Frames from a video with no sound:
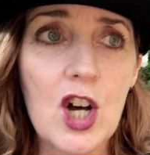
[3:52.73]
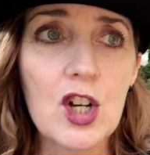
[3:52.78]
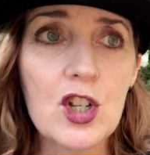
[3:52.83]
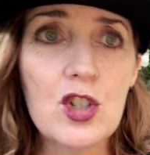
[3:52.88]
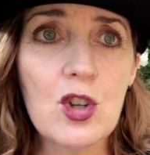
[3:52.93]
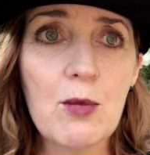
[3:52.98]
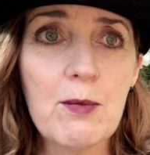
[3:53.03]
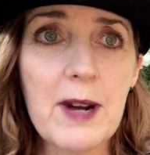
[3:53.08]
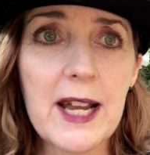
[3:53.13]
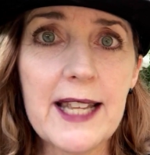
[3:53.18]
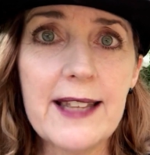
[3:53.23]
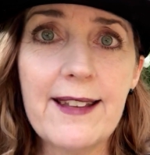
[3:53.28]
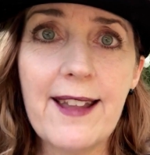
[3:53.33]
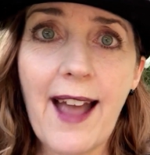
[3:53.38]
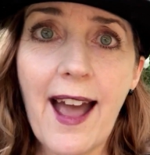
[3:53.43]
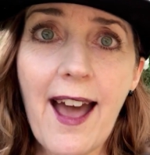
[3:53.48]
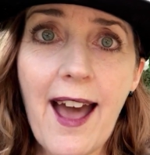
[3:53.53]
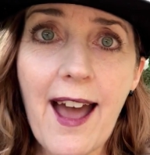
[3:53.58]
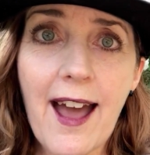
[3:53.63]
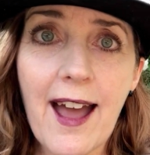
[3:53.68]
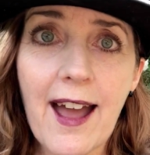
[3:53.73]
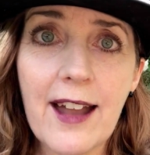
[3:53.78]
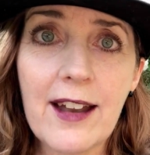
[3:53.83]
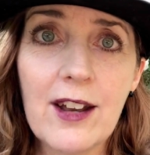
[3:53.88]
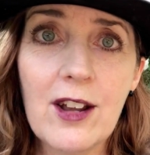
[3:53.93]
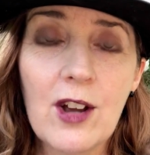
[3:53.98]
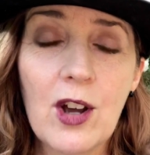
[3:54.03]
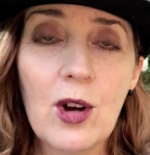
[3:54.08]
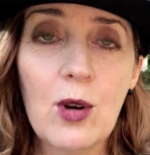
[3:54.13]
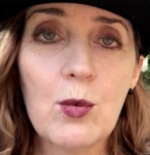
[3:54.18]
So my
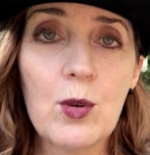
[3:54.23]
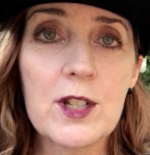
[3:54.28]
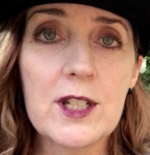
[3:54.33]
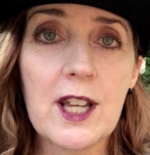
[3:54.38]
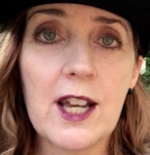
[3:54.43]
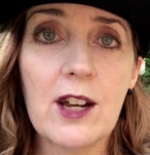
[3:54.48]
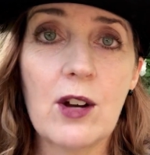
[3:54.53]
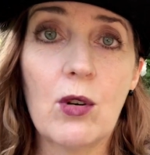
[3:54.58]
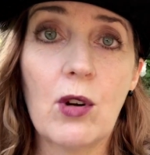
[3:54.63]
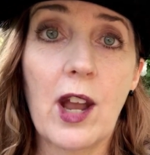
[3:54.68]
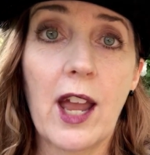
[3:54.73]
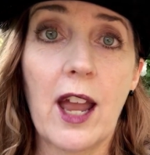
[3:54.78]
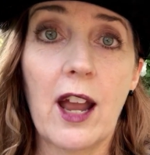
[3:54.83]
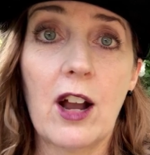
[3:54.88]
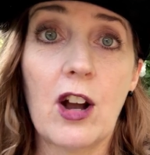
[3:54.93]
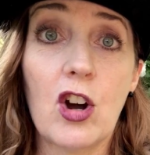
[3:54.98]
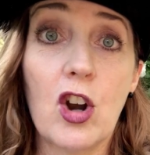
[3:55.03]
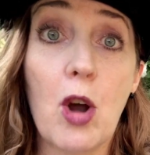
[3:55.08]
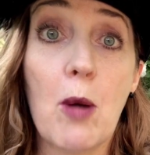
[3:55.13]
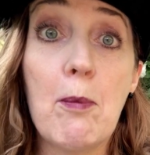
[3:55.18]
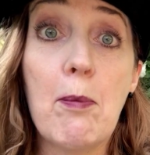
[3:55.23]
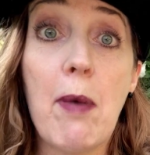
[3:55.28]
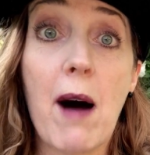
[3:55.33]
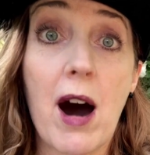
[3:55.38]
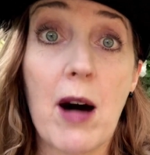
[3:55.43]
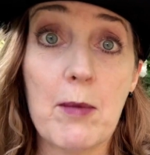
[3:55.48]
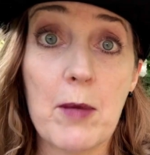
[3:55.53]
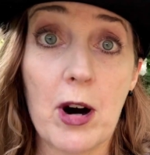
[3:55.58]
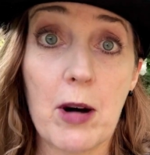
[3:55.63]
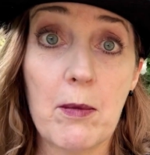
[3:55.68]
dad was like, okay, gonna
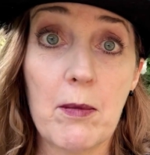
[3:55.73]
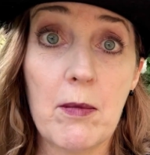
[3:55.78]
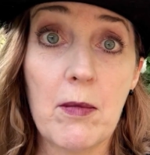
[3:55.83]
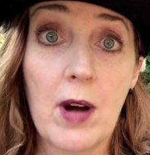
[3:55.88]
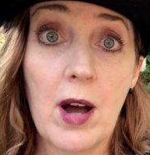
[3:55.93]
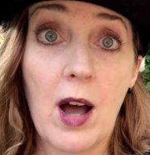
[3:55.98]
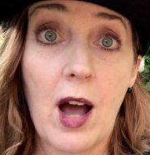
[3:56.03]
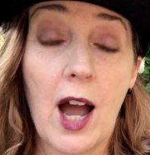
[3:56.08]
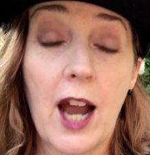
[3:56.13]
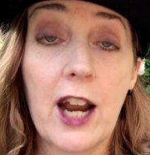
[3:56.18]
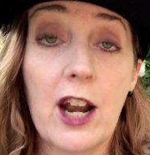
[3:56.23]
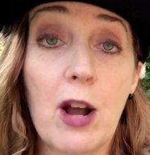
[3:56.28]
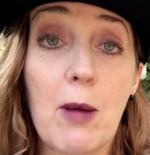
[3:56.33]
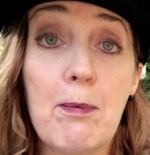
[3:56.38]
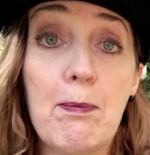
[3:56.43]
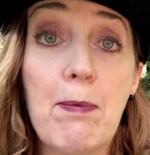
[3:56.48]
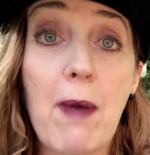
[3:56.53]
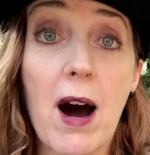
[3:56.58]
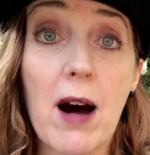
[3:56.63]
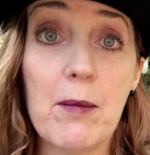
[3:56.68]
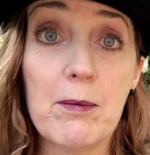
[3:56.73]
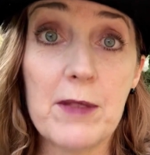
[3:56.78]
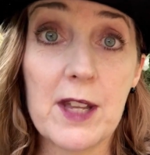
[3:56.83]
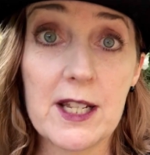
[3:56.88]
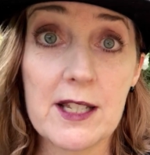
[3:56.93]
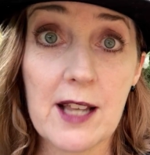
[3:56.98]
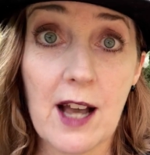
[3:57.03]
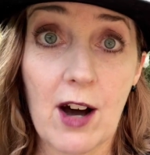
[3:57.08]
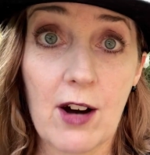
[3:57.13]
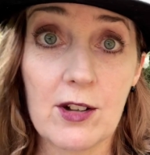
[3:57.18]
bomb them. I'm gonna bomb
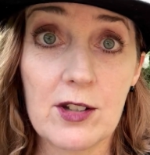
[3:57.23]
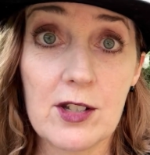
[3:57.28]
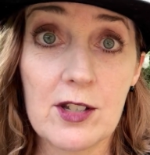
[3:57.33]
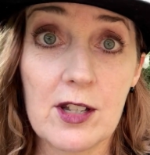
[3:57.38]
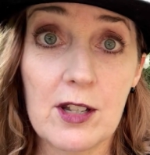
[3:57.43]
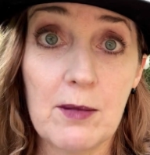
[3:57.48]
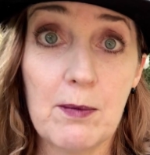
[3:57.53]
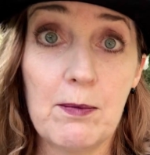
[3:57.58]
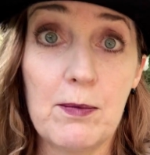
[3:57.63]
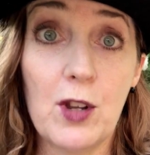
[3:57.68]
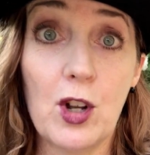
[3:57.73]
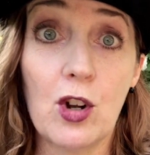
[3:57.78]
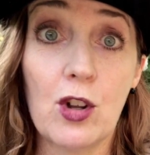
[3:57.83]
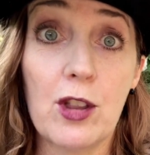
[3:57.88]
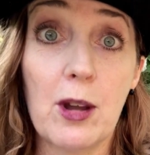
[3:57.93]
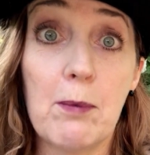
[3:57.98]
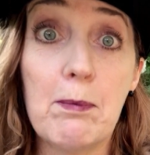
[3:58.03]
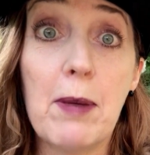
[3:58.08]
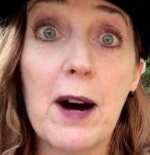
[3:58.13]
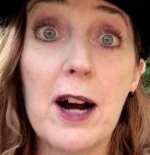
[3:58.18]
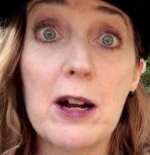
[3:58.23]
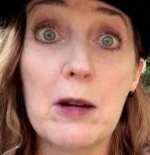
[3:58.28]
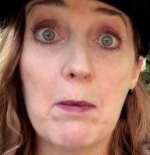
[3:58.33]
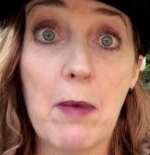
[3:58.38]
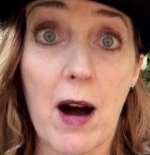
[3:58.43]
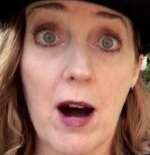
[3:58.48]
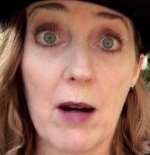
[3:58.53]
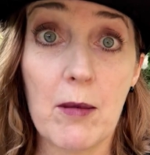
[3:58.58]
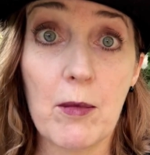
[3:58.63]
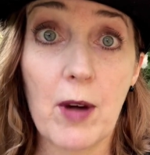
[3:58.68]
this house. The bug
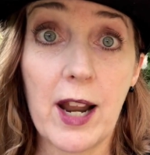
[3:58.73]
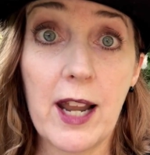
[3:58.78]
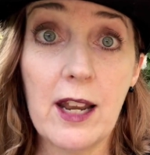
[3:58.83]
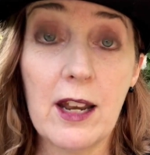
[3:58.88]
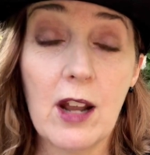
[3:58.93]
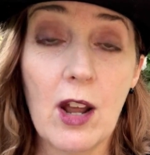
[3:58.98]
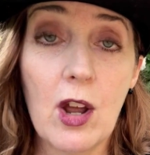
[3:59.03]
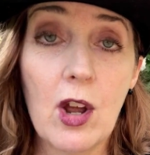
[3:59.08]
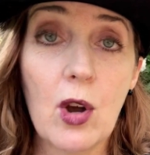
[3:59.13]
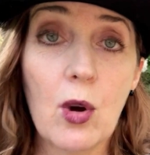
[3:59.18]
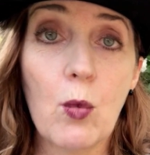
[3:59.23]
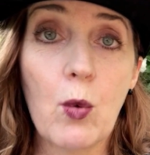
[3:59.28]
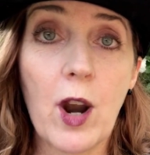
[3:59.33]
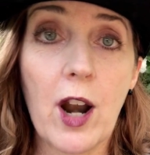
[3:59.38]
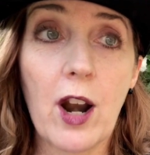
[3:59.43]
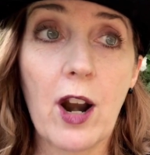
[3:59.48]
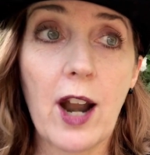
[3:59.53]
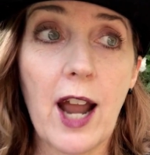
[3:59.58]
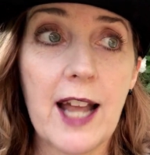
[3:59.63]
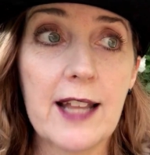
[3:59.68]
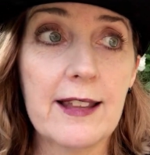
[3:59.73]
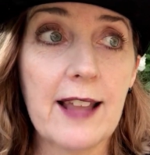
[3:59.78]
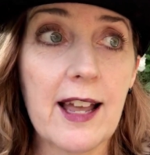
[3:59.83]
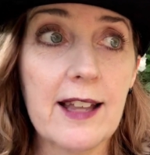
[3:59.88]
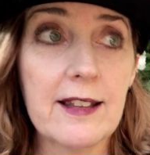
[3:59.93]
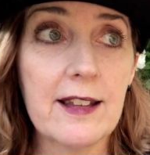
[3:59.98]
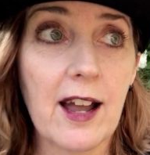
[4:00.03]
bomb, right? Where at that